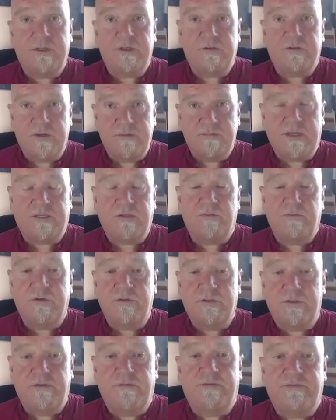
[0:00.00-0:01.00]
the Dream Method will
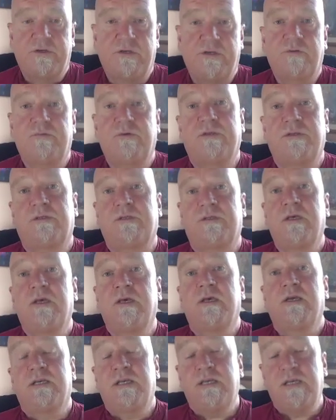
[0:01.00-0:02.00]
do for you with
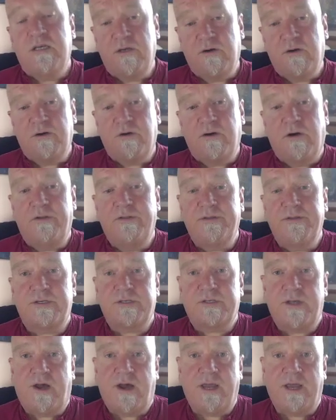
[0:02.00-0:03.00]
Ki Gong on the
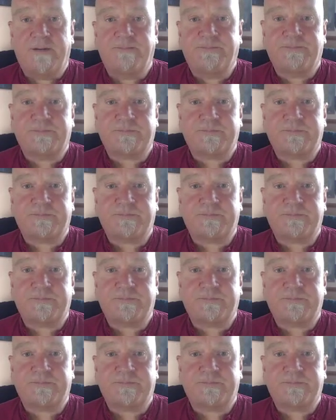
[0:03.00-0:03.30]
side.